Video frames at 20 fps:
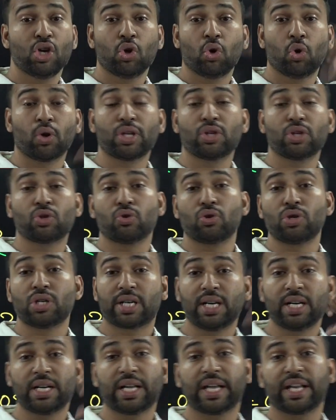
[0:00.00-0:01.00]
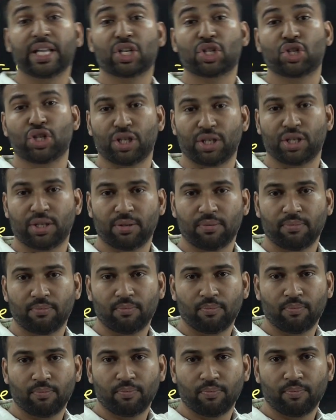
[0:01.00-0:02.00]
horizontal direction.
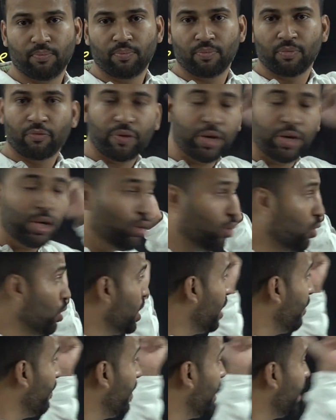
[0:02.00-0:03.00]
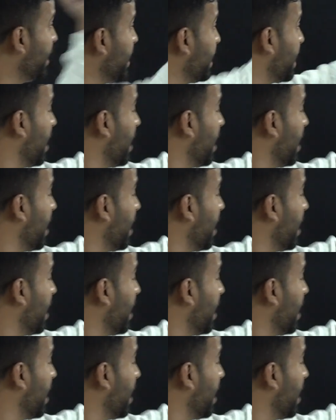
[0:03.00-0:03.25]
We don't have any